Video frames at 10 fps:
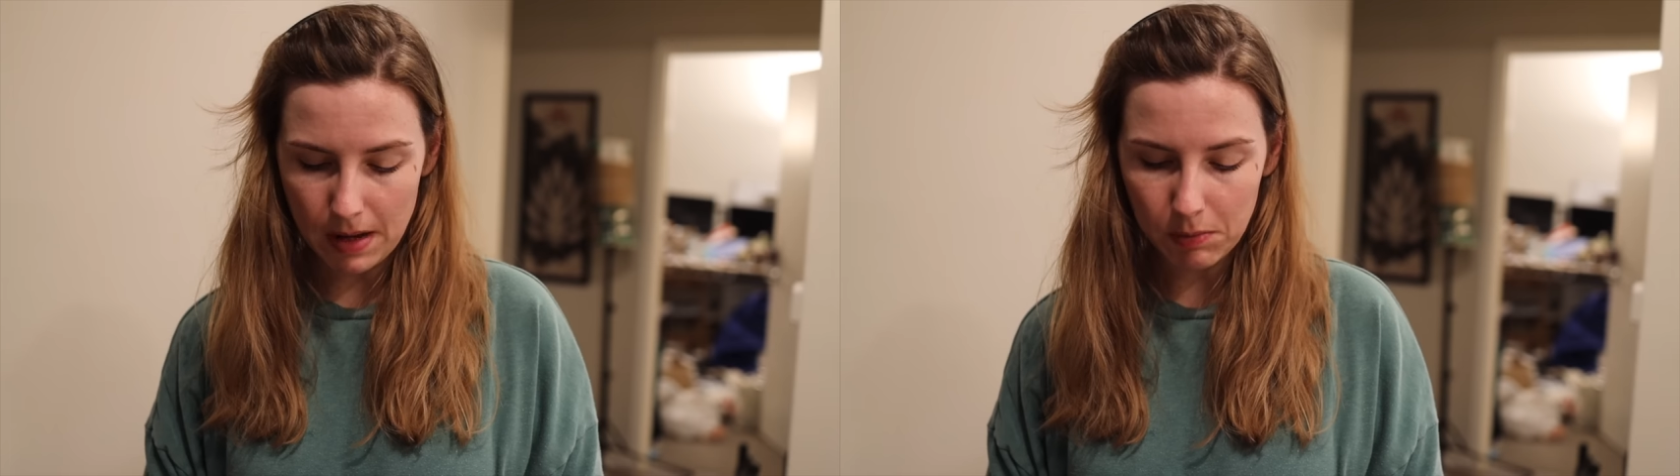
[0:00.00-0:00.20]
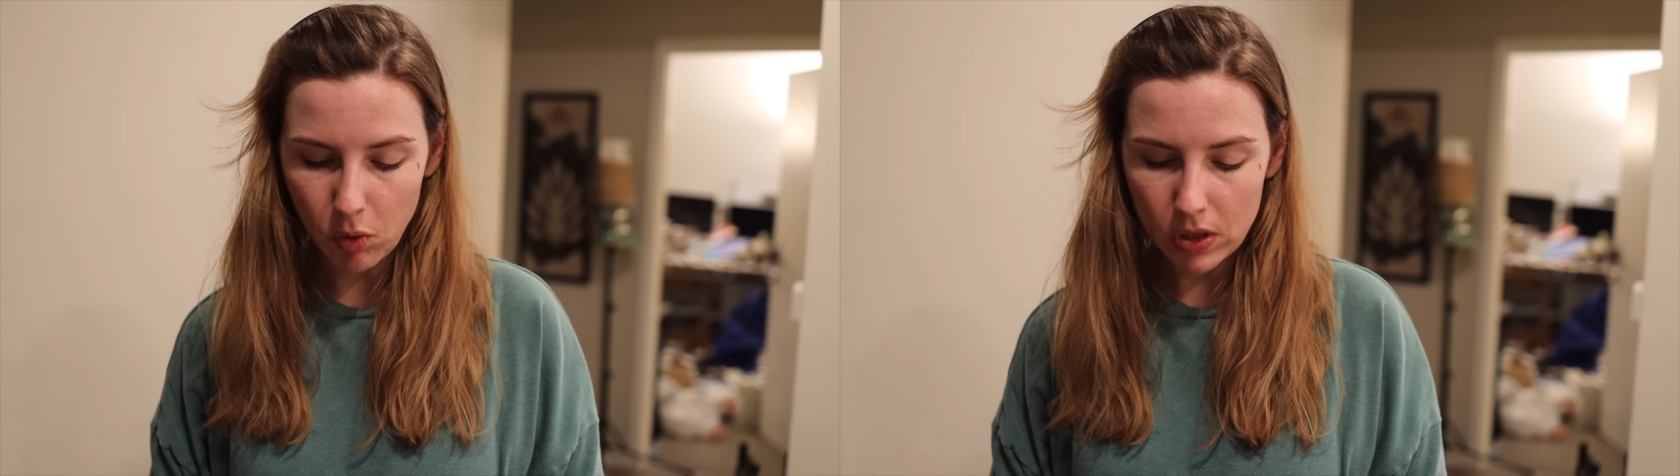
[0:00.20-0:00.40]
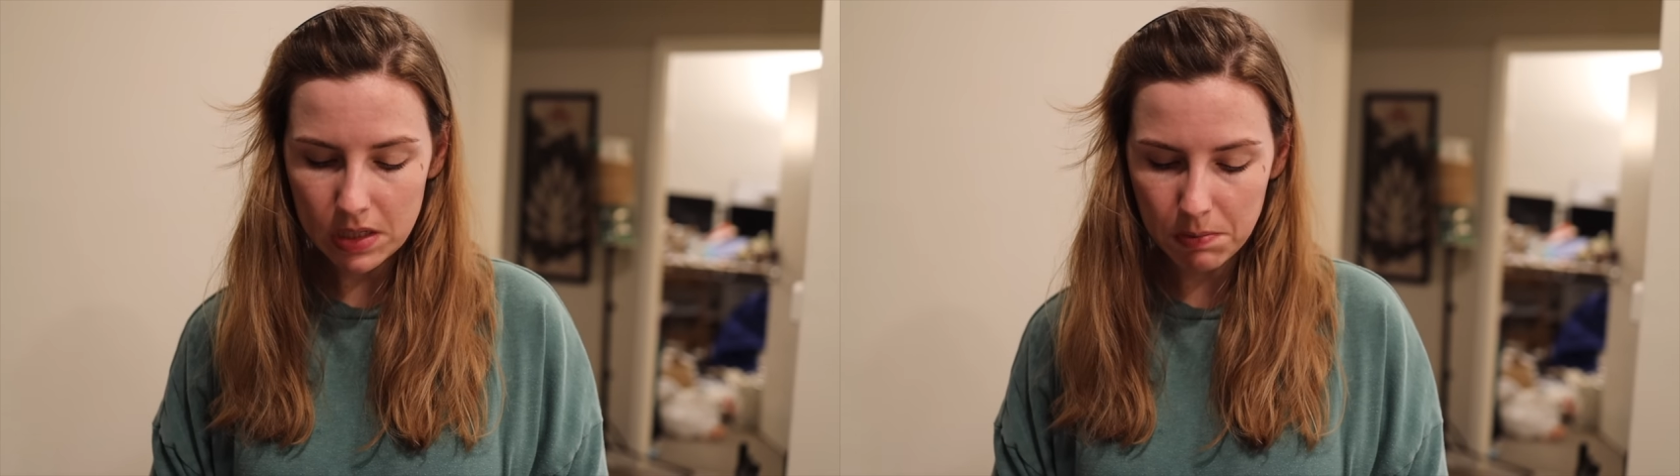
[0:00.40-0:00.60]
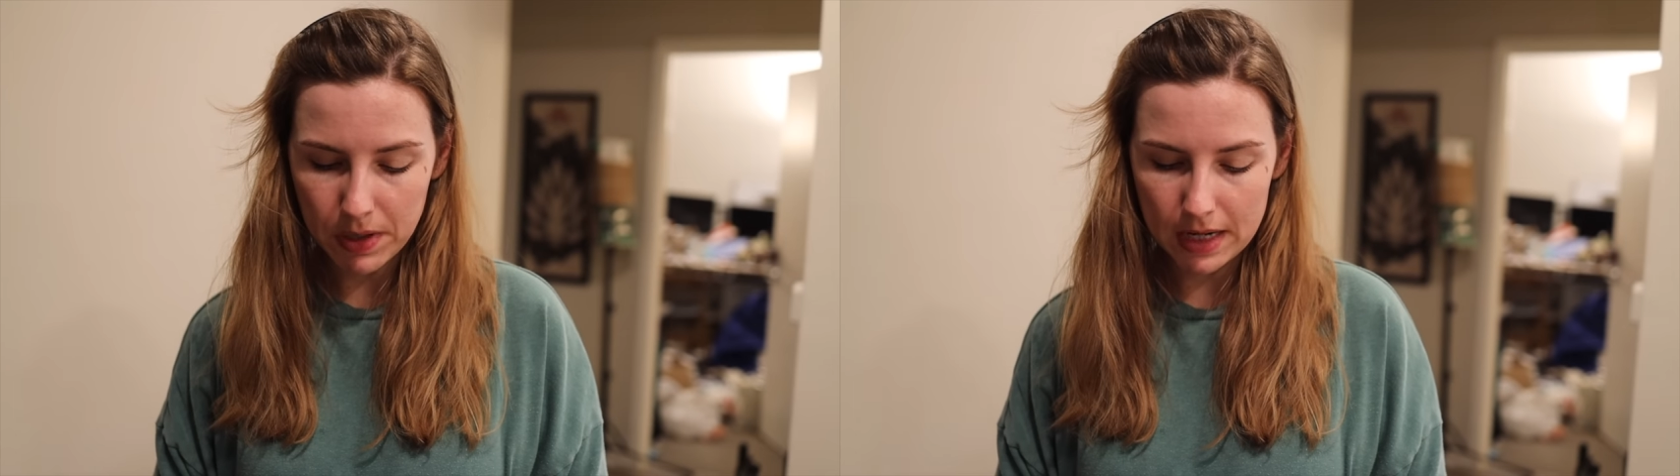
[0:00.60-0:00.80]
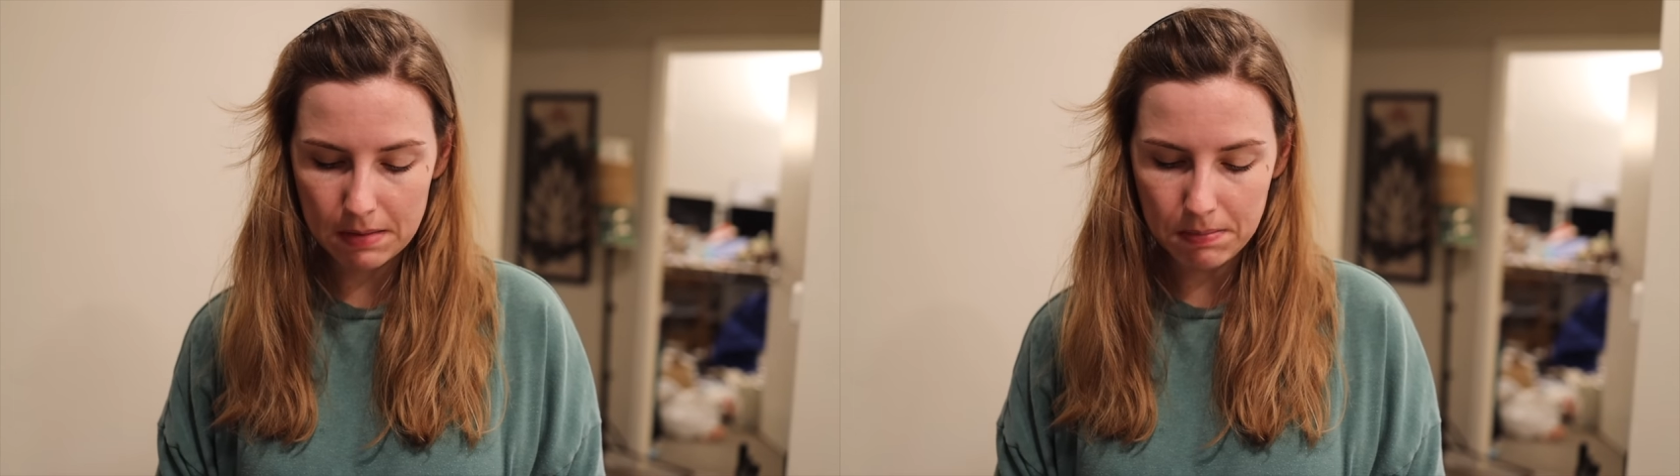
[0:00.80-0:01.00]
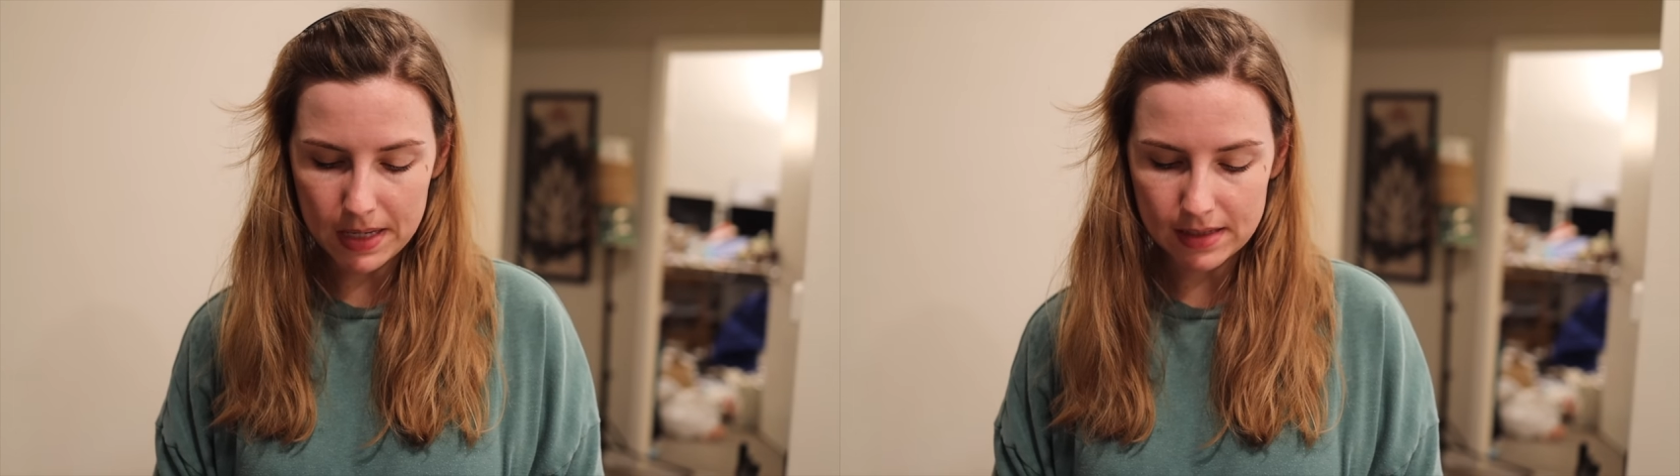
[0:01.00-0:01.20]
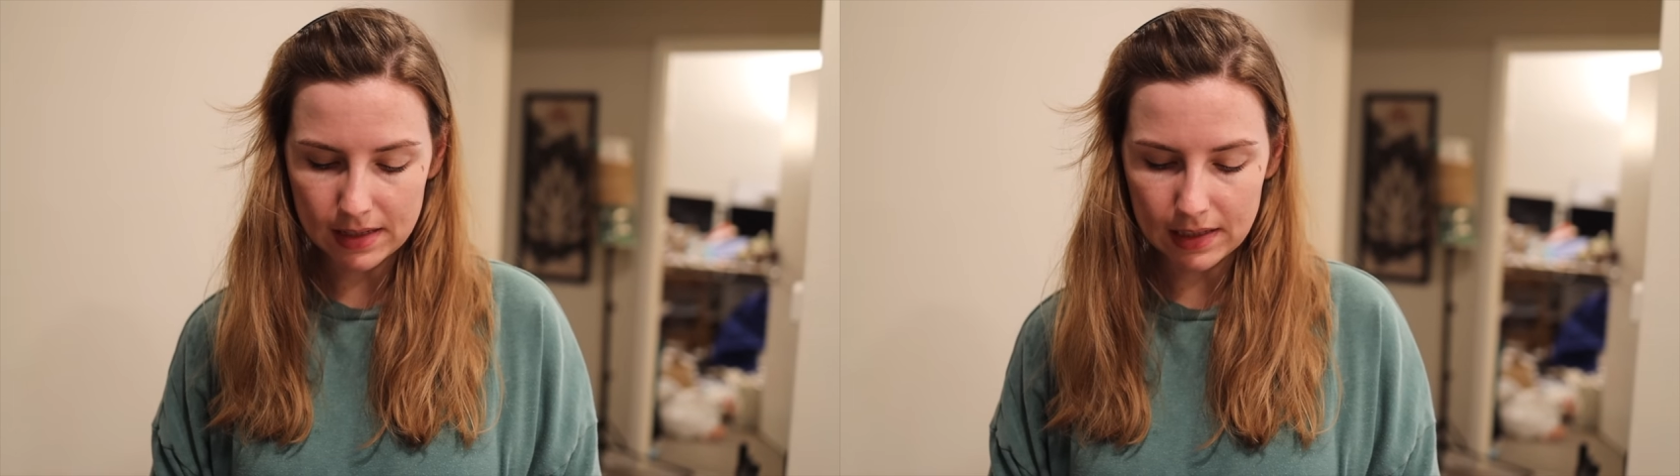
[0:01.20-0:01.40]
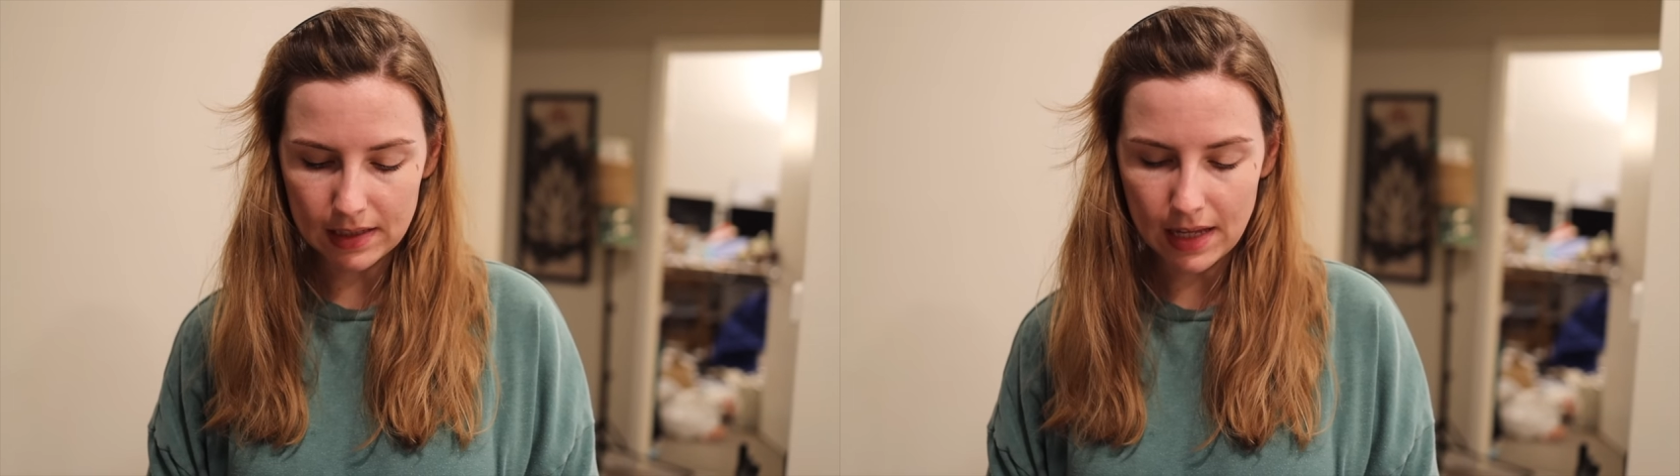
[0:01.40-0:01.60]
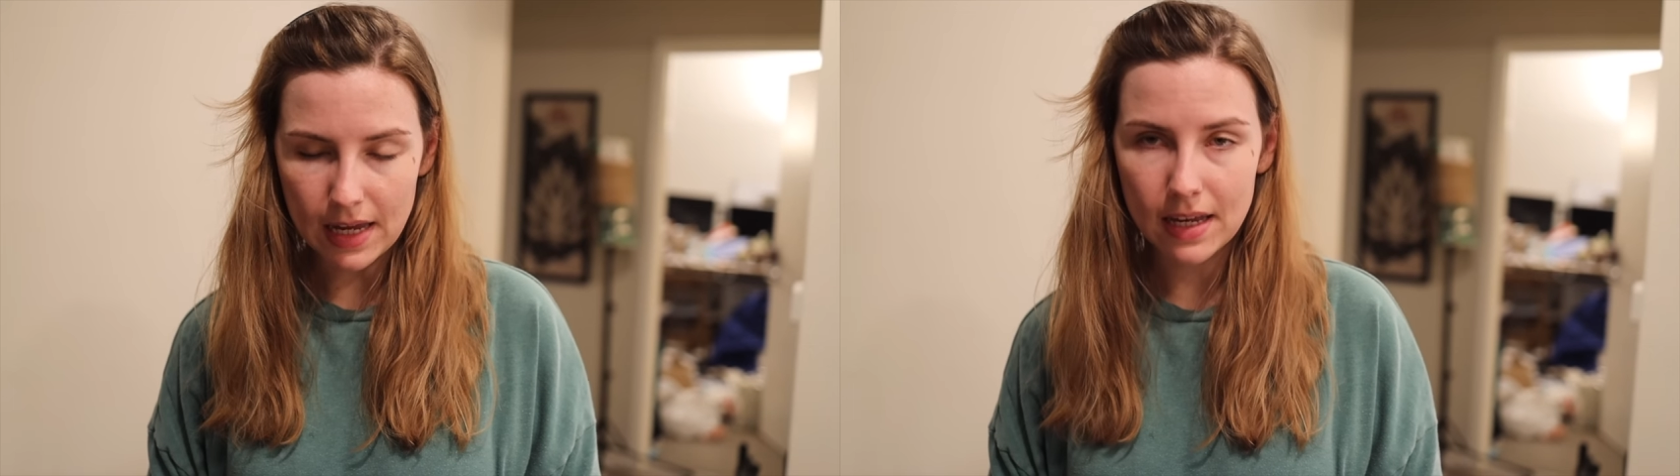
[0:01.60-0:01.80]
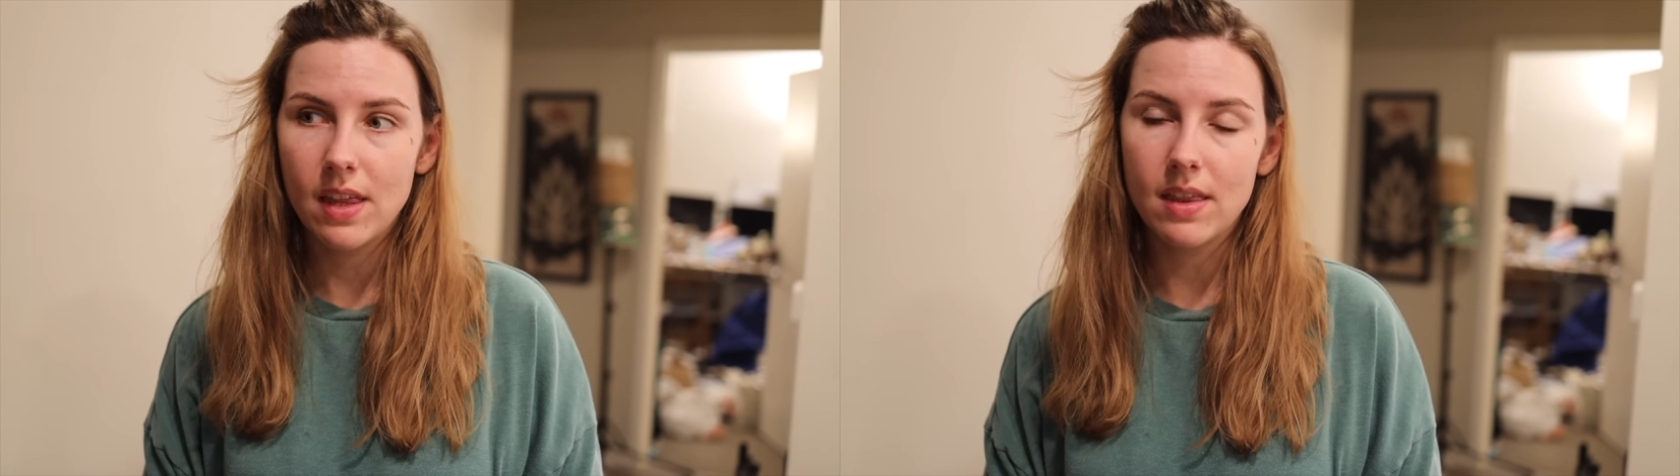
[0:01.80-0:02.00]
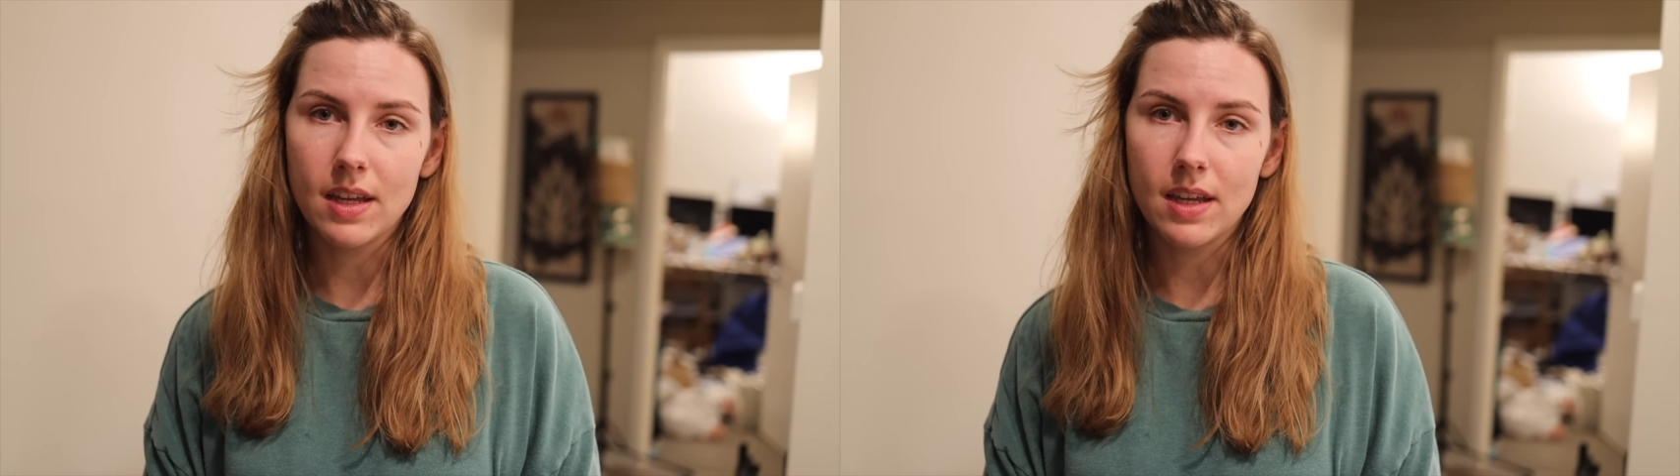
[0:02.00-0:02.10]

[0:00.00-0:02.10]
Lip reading: I'm going to bring basically like